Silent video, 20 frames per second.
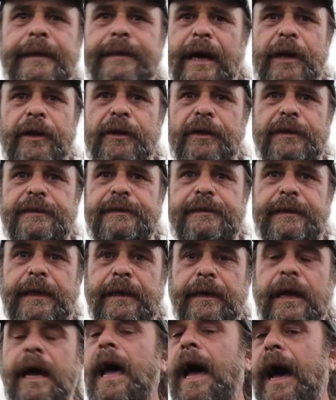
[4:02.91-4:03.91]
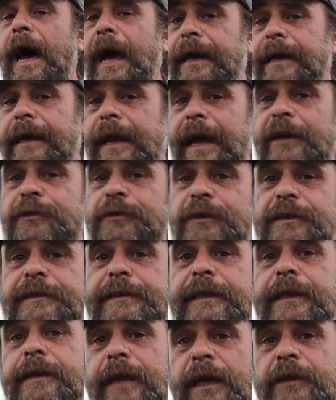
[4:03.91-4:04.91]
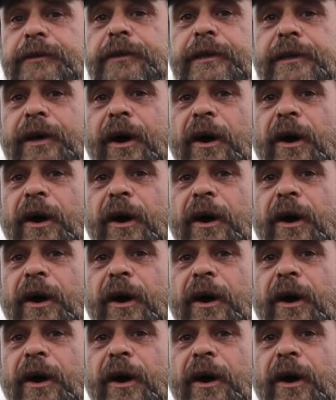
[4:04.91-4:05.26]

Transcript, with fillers: Not a good scene. I could actually see electric